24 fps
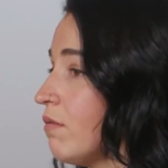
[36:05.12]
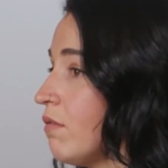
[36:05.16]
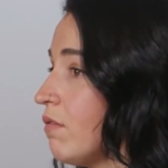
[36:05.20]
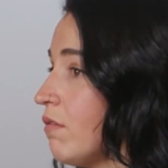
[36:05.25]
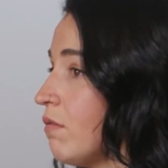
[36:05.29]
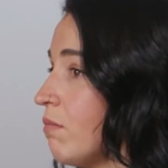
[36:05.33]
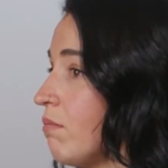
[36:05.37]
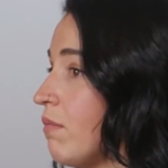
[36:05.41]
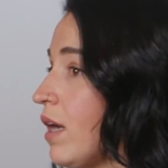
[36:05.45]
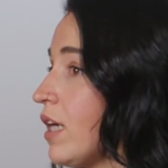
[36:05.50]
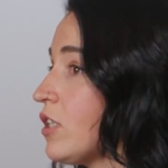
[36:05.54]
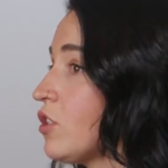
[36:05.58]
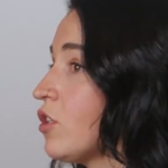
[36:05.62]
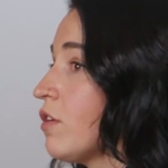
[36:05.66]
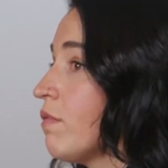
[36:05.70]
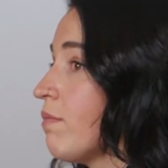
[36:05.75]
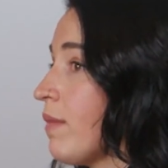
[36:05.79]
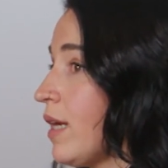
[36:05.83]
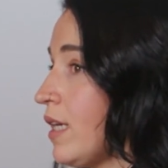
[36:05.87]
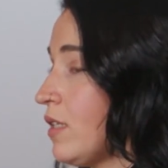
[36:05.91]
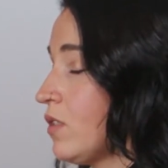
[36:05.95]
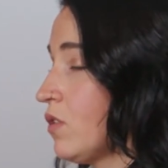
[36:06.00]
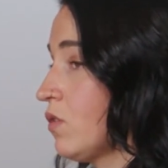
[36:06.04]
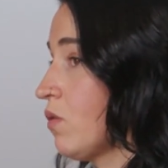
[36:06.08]
much of
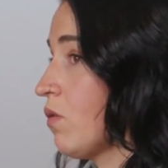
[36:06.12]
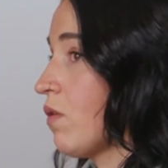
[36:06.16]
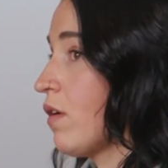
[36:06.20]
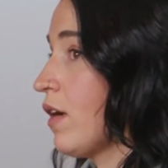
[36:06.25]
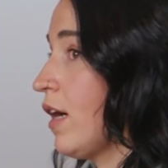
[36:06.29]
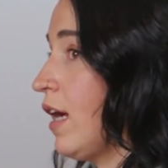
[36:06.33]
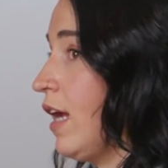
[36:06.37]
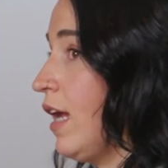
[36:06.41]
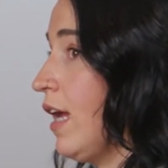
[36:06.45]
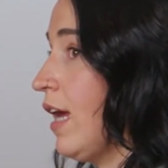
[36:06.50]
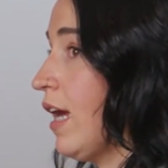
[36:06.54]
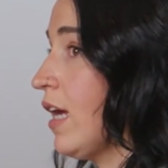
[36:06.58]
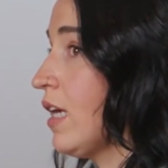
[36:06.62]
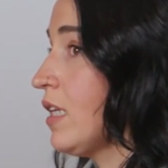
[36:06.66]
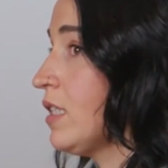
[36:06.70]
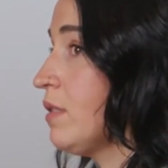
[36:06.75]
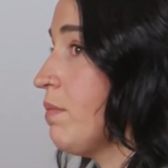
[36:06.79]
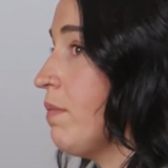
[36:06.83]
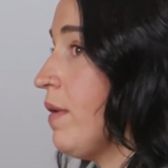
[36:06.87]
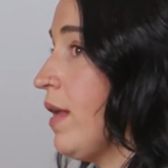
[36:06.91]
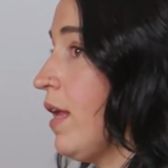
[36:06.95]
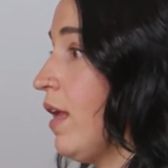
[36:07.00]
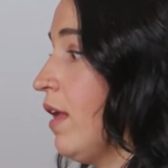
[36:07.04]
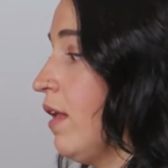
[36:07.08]
my story has
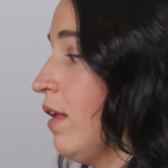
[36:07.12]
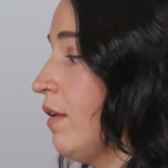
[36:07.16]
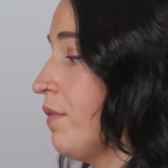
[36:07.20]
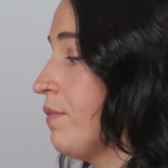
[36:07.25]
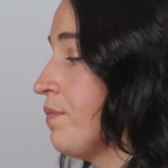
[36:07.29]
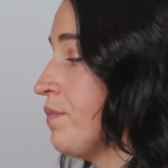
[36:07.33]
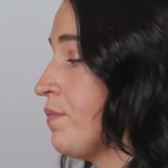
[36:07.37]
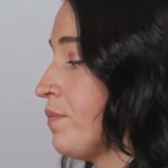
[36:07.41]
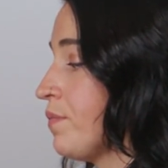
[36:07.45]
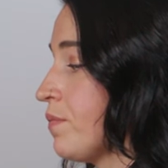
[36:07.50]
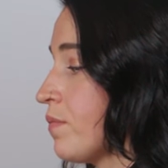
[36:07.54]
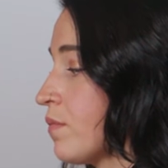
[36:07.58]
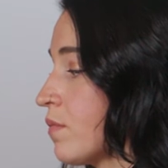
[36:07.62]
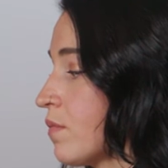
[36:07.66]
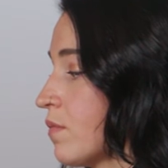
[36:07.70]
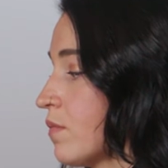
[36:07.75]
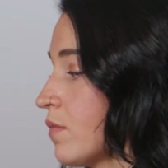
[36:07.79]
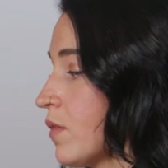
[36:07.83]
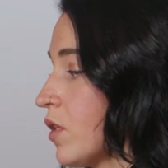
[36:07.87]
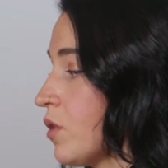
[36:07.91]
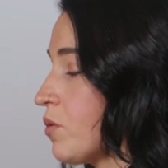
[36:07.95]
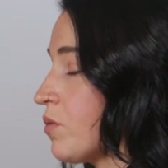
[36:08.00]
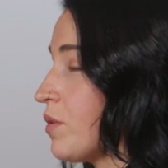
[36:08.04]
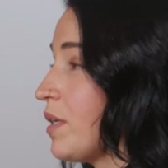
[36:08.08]
been
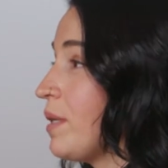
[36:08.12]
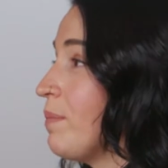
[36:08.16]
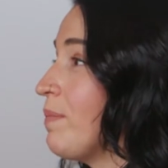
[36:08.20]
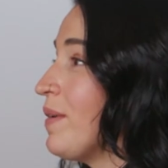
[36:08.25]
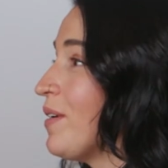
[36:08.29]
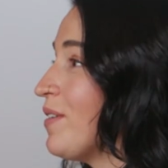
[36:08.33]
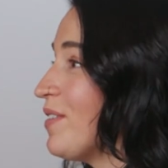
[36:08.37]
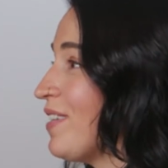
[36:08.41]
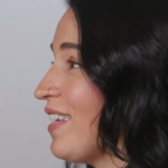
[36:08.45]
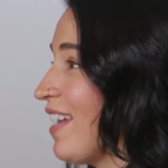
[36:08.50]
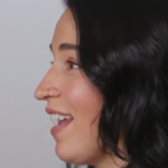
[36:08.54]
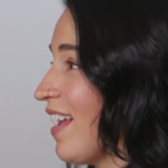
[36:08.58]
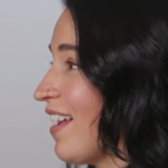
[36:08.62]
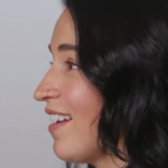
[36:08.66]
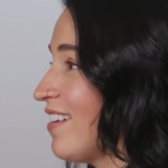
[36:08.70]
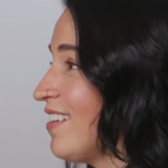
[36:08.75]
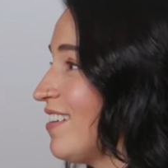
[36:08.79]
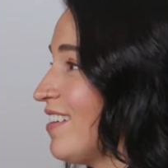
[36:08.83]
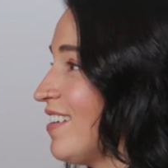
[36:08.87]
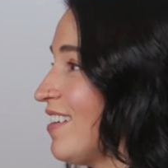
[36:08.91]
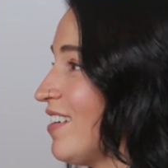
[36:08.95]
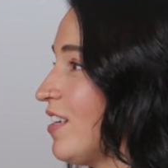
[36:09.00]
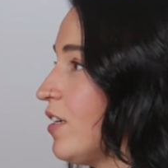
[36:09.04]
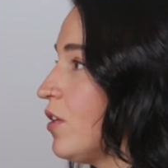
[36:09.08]
rebuilding
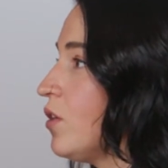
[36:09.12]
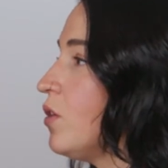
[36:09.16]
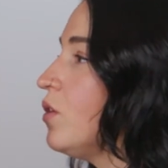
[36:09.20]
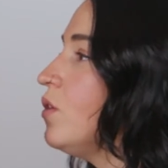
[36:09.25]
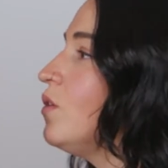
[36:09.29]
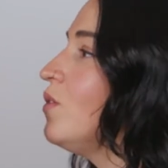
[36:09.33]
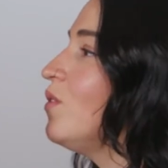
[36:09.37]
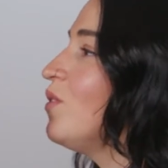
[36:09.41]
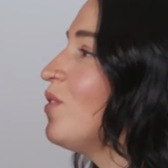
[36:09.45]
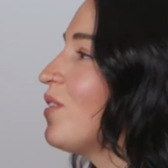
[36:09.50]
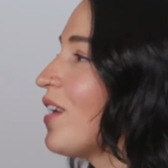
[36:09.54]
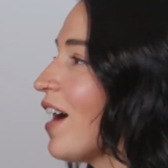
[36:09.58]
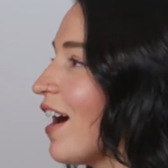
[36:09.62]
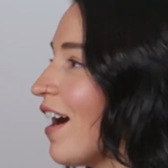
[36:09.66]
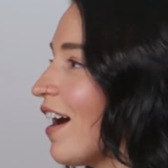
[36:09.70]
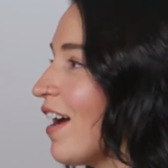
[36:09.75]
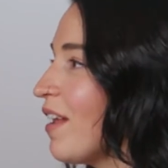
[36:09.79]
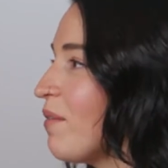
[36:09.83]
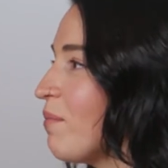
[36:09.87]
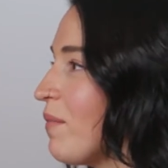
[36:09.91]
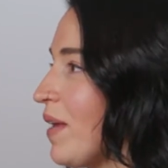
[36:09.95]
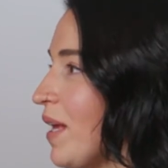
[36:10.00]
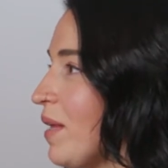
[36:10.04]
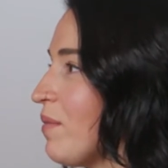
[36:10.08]
who
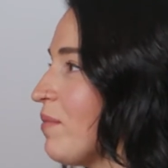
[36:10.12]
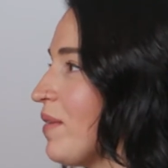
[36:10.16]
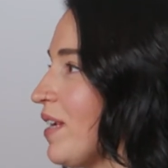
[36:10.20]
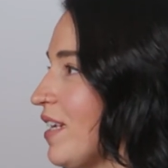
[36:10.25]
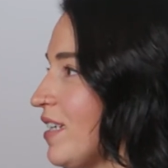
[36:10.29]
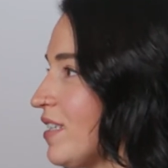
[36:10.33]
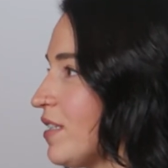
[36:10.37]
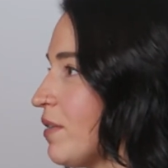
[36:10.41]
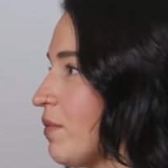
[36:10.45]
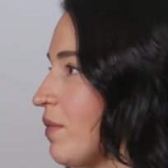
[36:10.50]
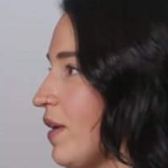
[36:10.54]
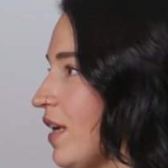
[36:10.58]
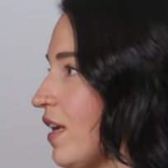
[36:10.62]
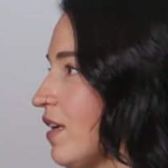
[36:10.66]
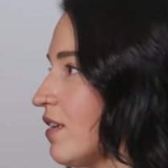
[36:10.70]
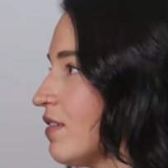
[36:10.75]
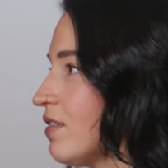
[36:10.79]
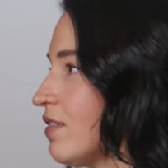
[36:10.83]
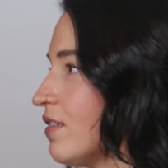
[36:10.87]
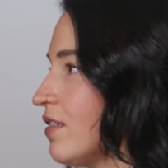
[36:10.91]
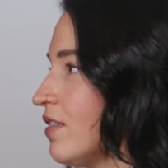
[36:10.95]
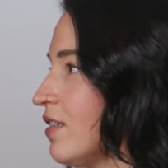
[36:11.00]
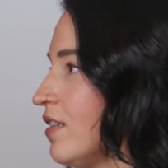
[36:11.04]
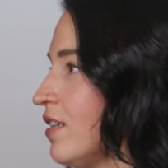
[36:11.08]
God made me to be,
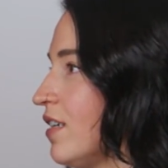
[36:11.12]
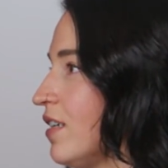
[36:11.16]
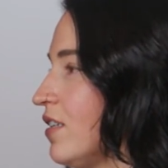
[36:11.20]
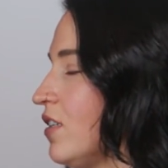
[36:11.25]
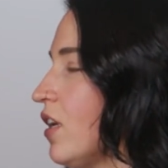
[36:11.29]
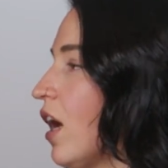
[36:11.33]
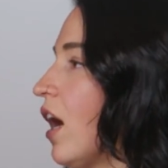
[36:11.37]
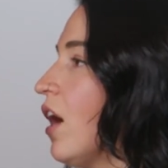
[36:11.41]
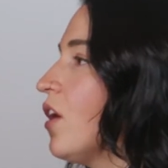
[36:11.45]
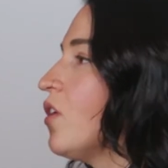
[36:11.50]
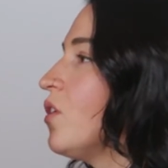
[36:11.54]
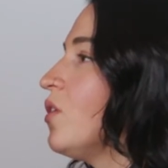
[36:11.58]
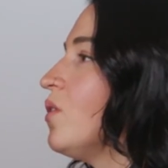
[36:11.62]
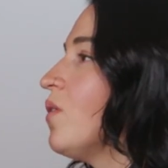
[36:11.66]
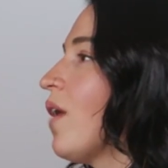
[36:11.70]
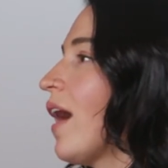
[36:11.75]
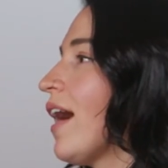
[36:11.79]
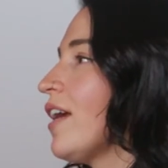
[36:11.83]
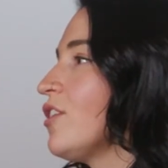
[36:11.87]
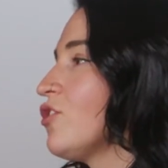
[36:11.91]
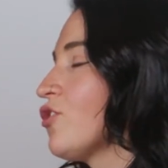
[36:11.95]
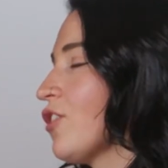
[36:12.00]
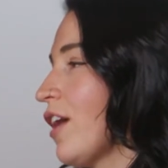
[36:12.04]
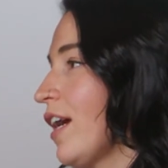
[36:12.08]
not who
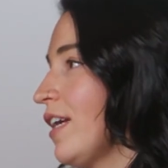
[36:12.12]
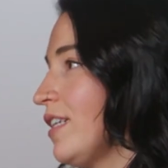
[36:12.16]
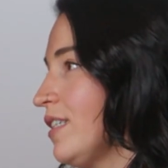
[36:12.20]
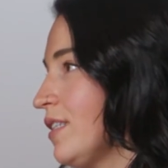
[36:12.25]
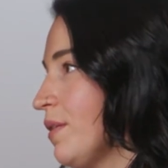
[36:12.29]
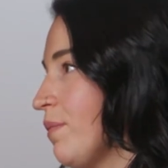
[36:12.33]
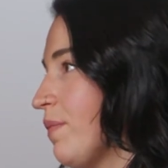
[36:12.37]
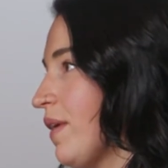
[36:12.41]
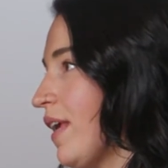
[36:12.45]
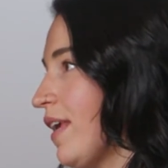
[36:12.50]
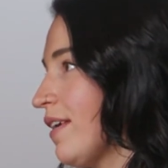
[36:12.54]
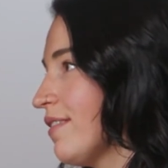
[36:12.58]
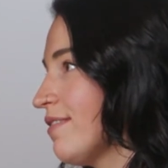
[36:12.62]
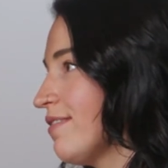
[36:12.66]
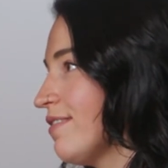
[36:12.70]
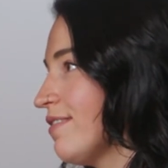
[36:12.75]
I tried to be.